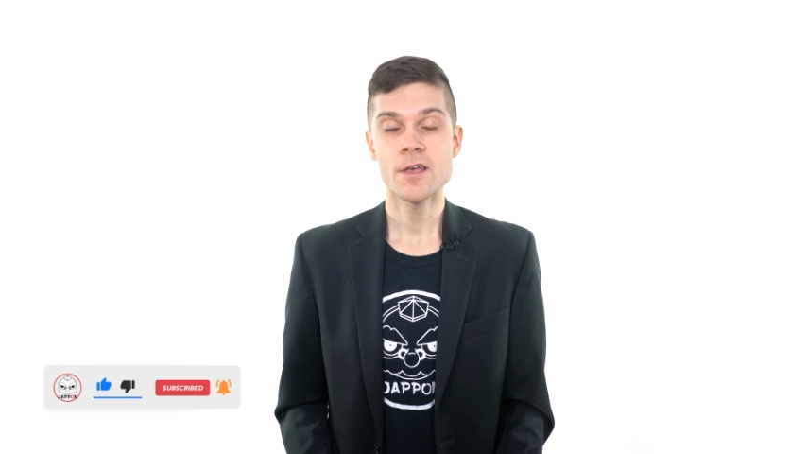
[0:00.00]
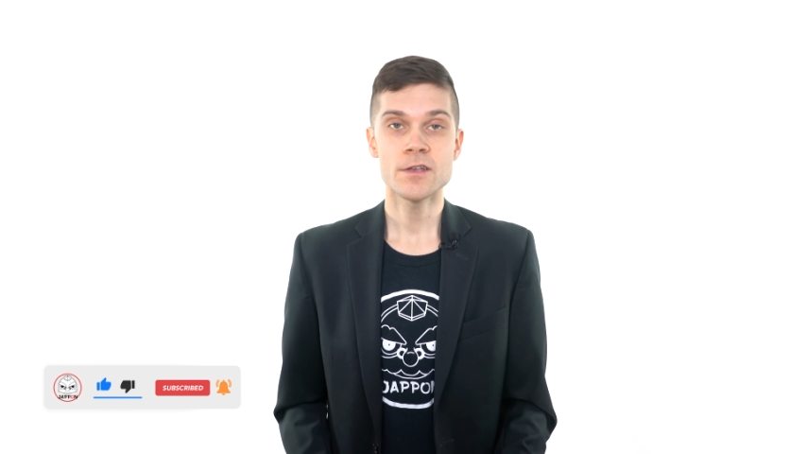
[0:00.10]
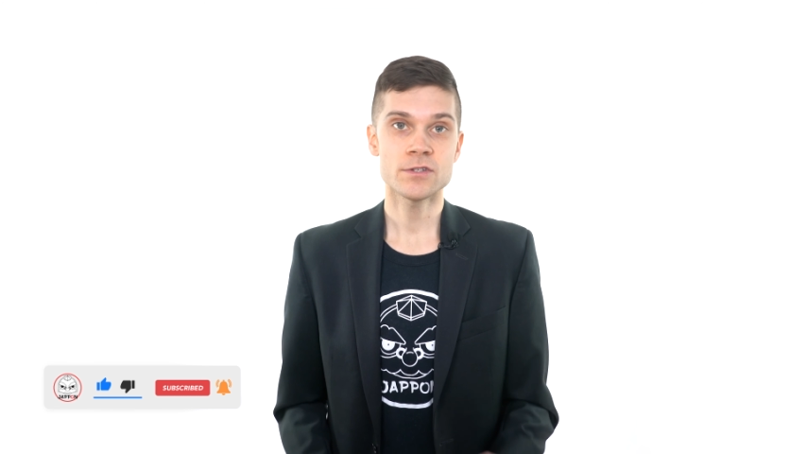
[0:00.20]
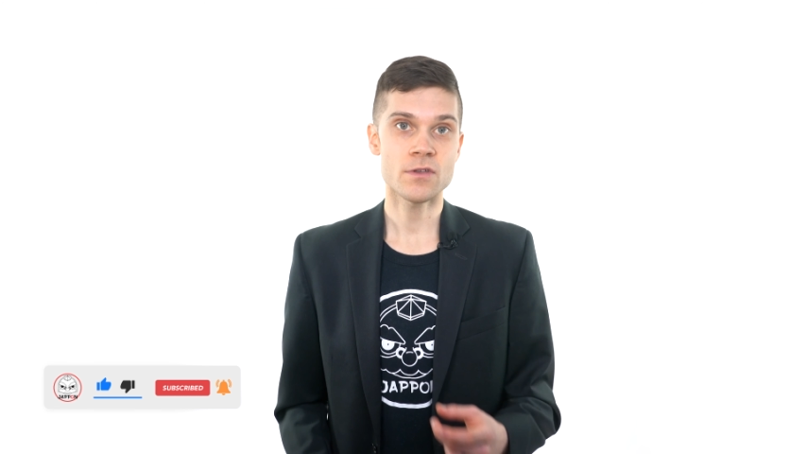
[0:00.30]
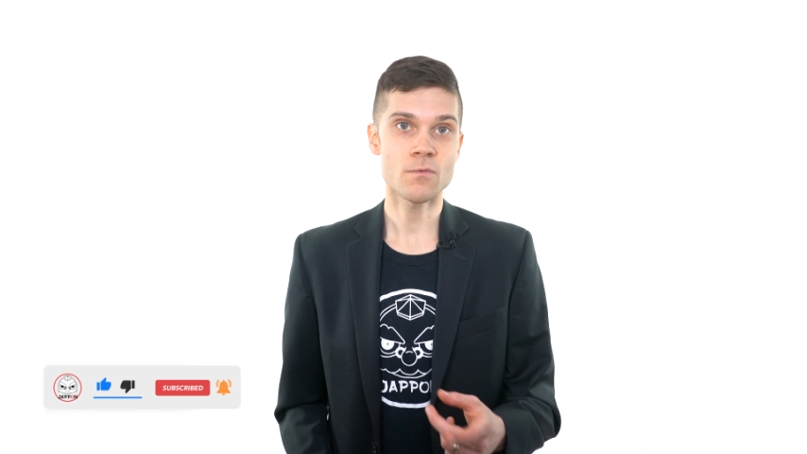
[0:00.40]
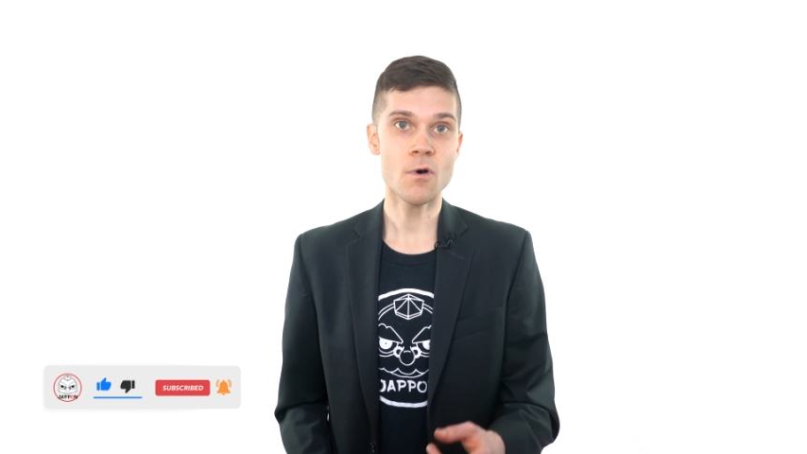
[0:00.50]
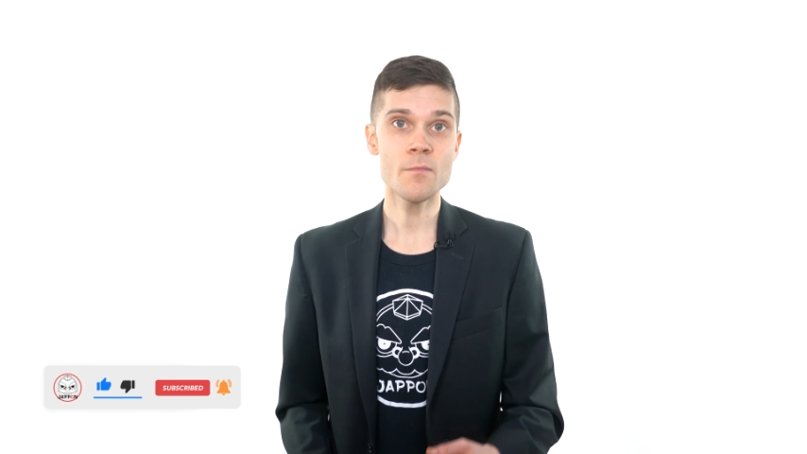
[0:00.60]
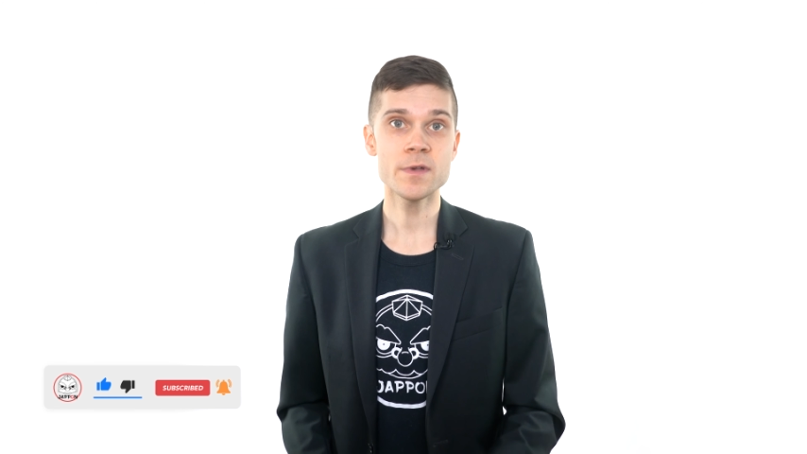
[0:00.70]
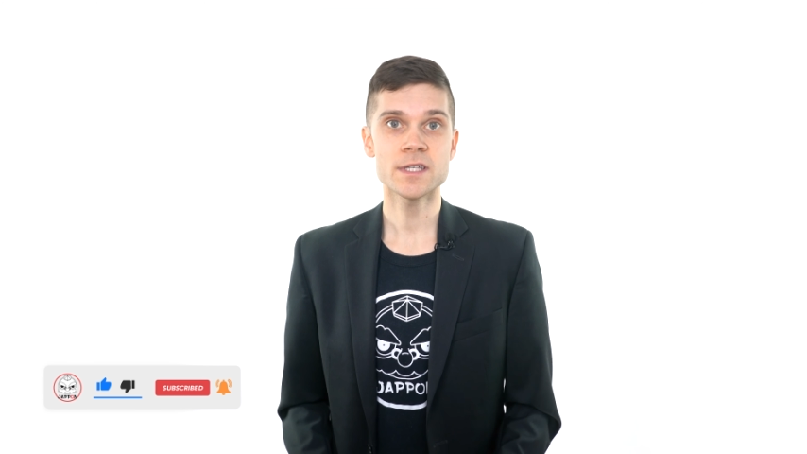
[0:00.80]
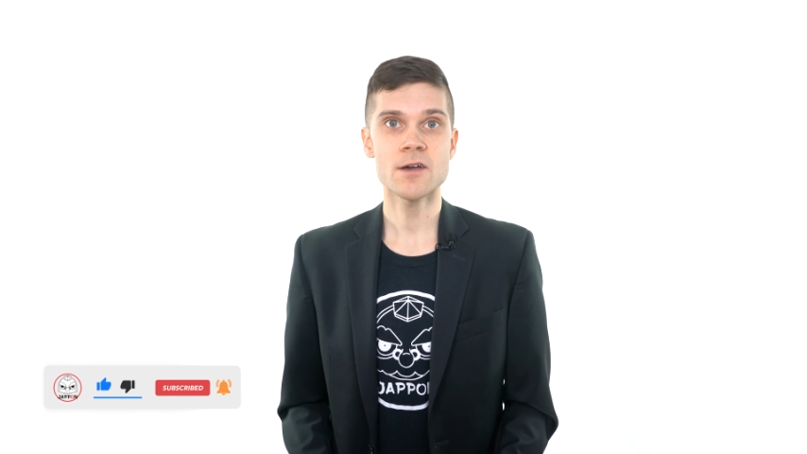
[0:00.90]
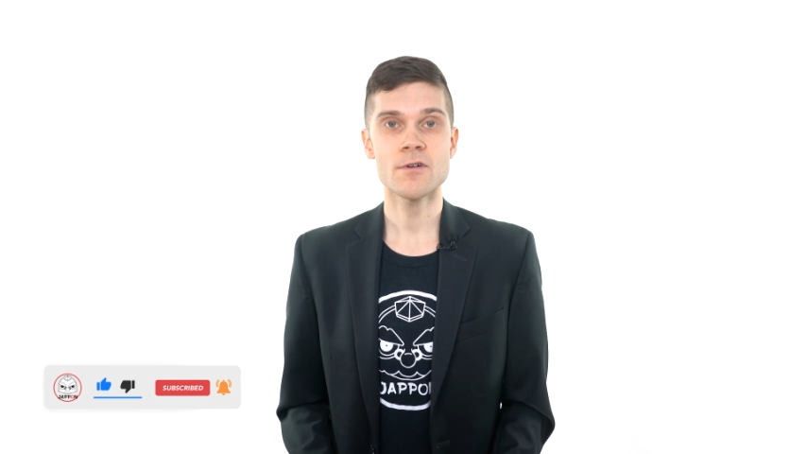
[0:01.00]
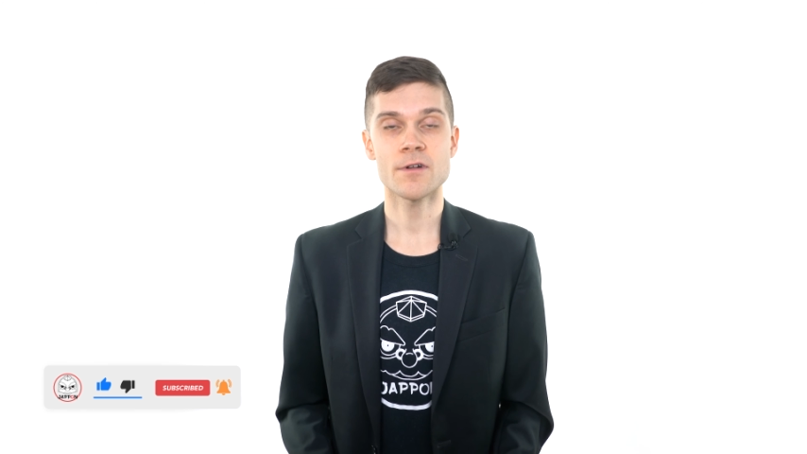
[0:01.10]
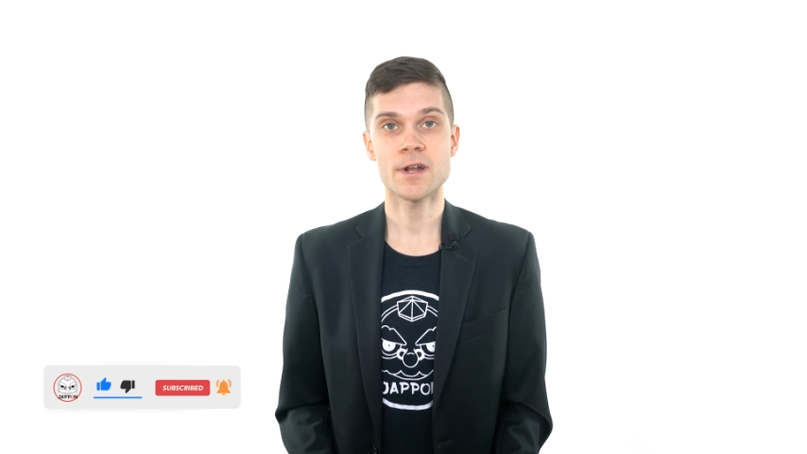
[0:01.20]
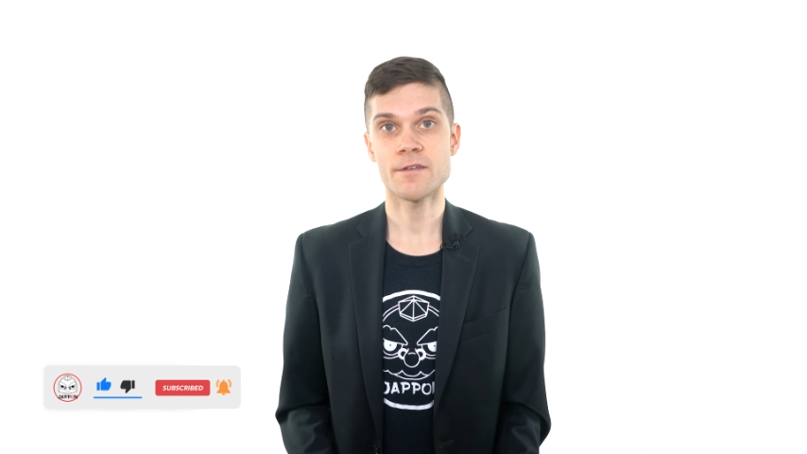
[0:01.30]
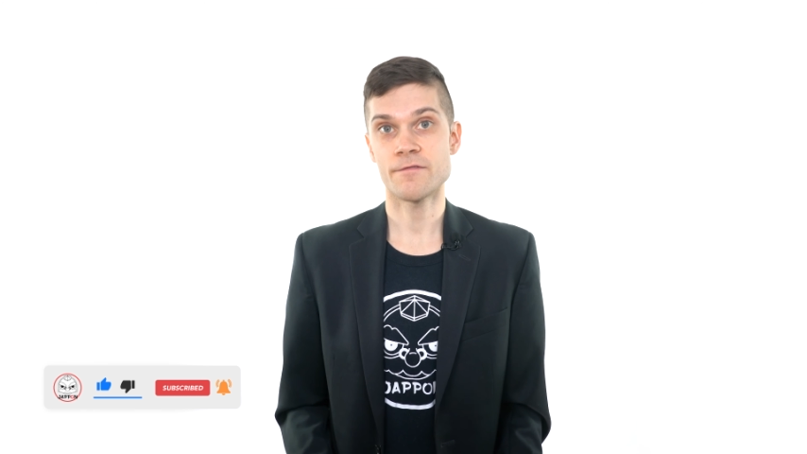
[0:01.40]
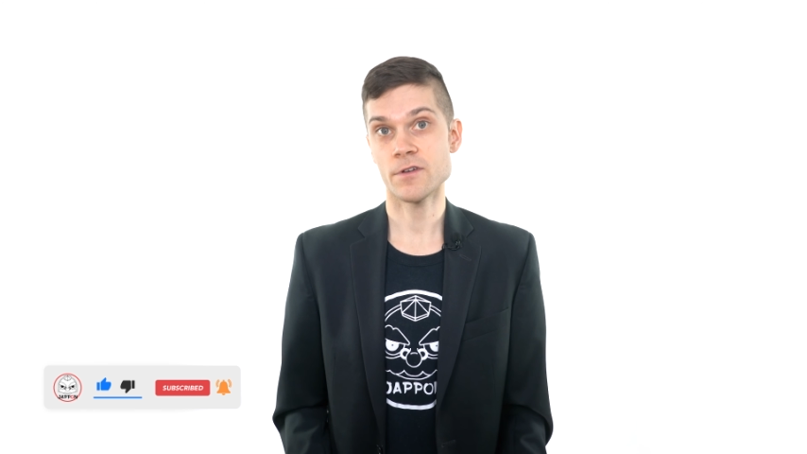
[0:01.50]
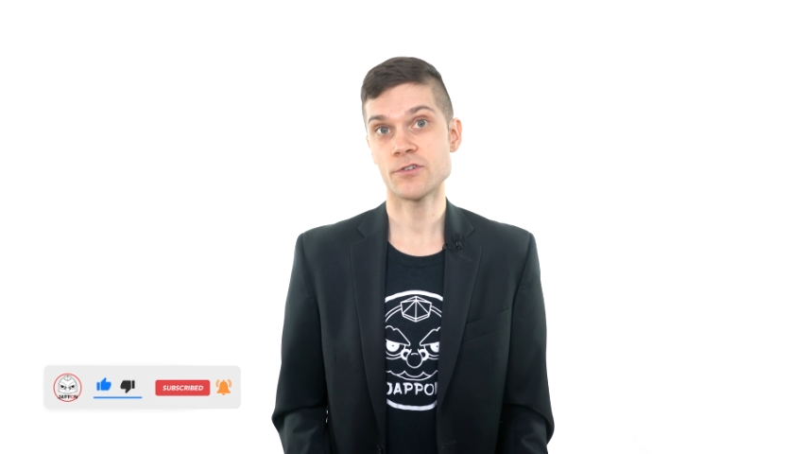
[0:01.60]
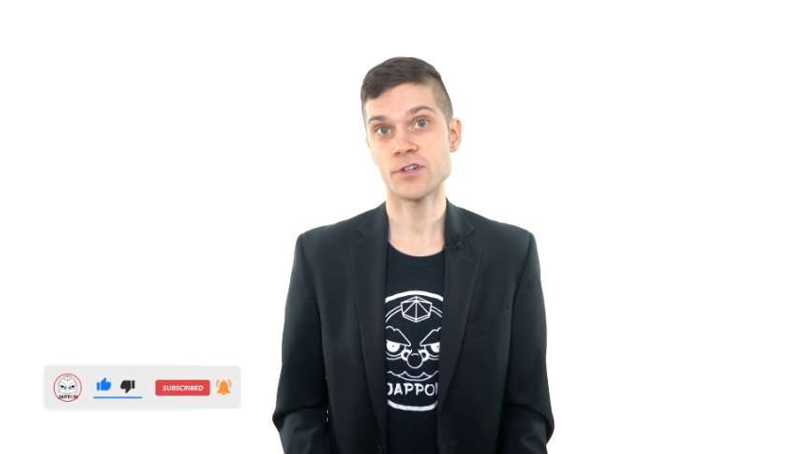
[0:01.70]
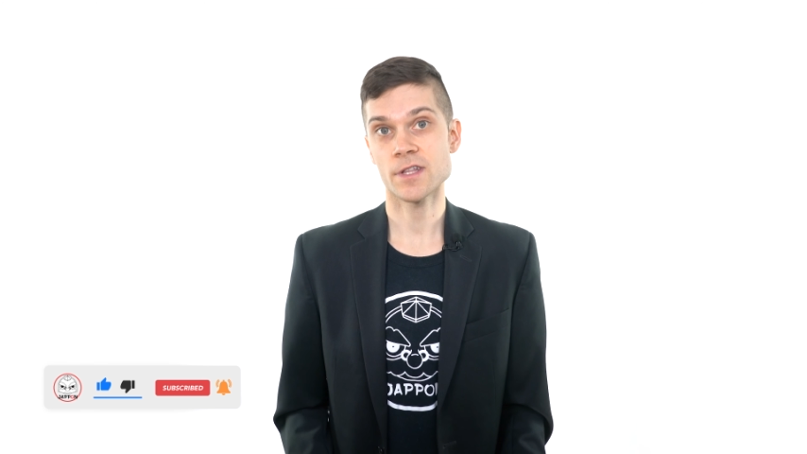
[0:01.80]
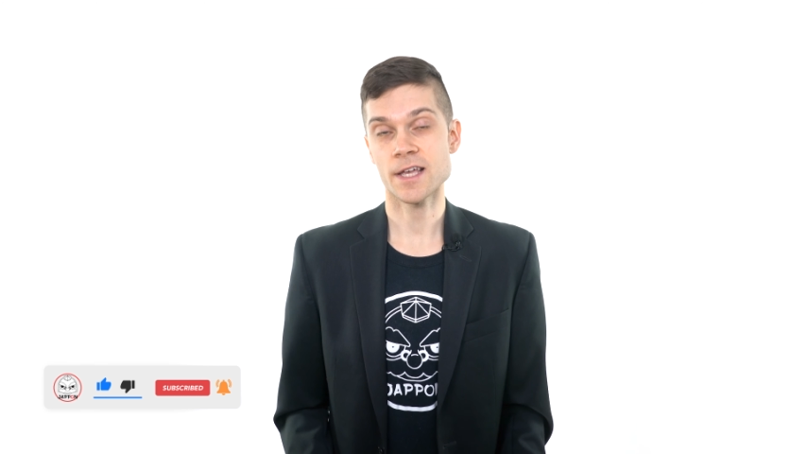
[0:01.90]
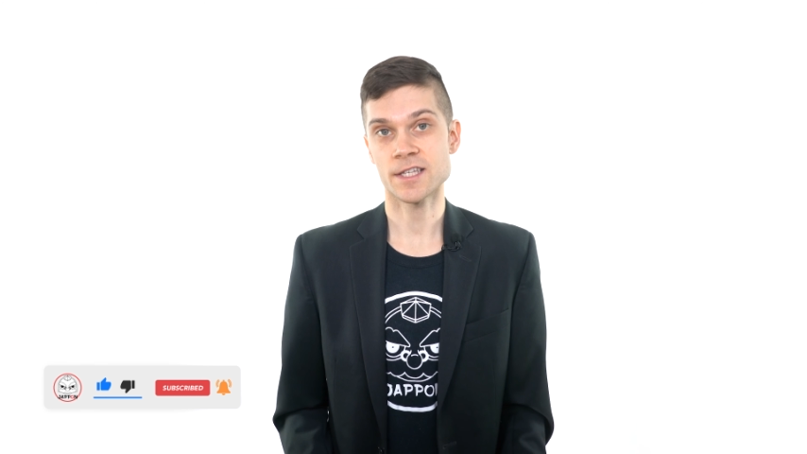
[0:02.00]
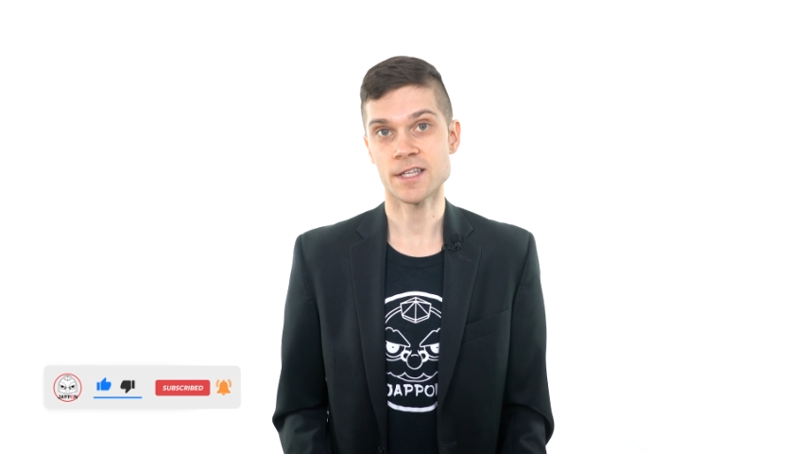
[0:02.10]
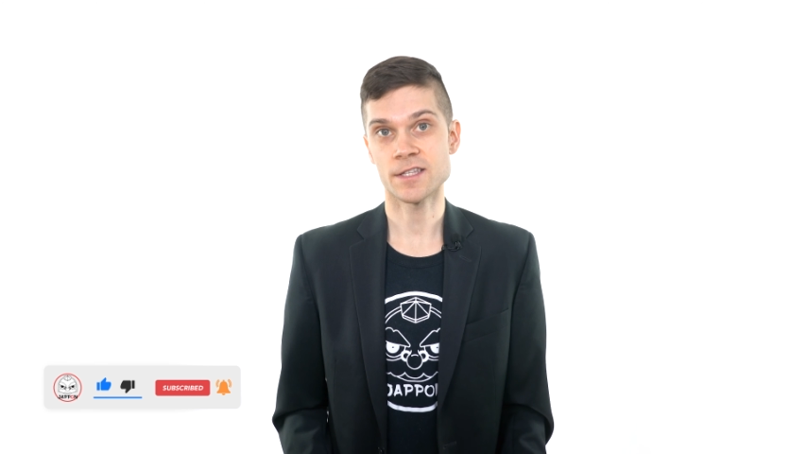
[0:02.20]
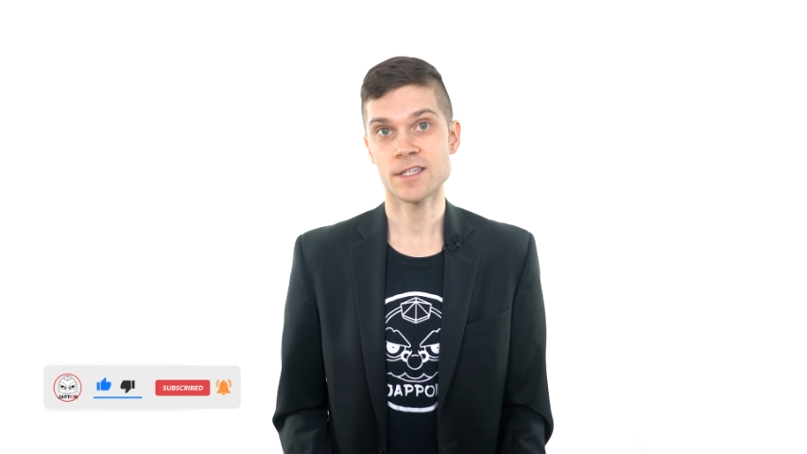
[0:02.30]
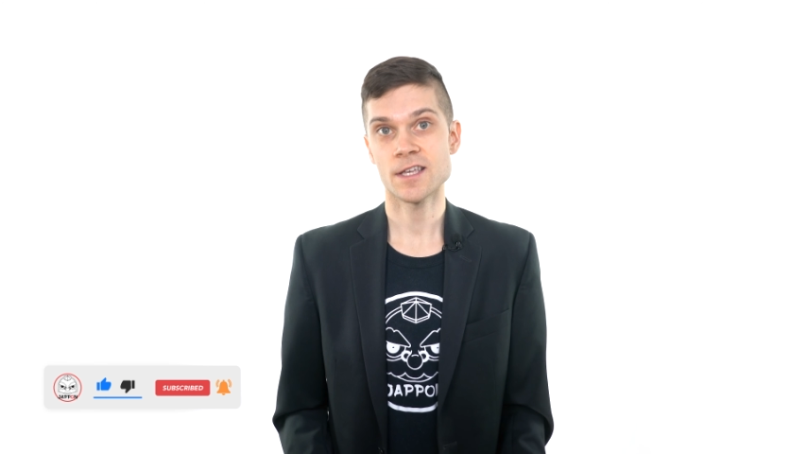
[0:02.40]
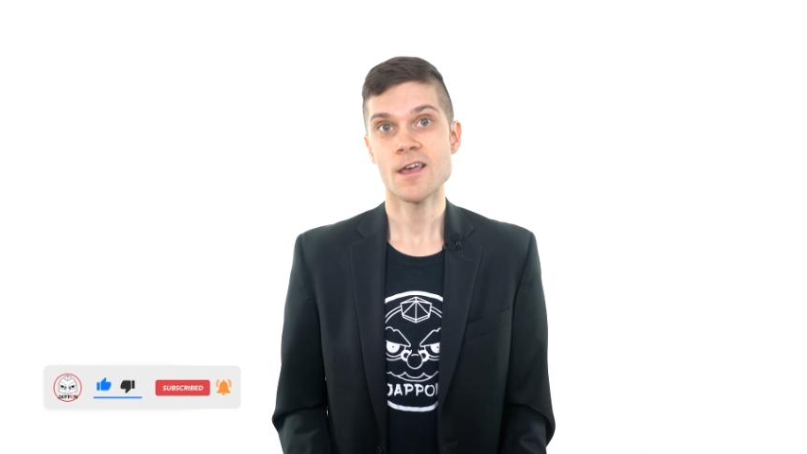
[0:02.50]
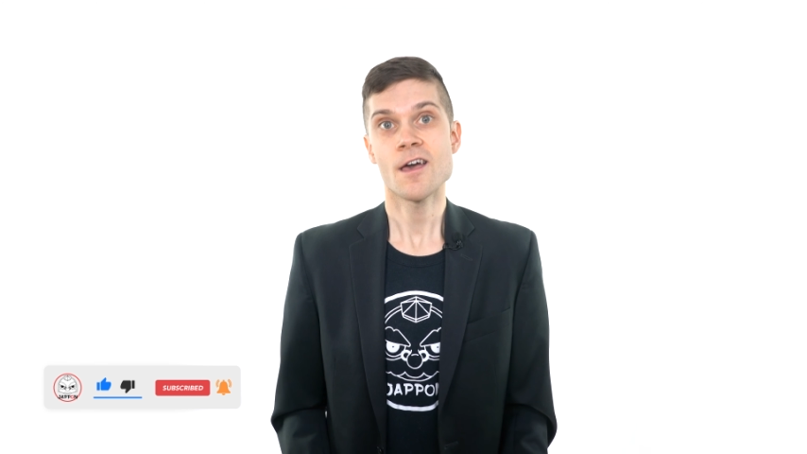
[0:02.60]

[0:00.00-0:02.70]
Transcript: so you won't miss out on any future lessons.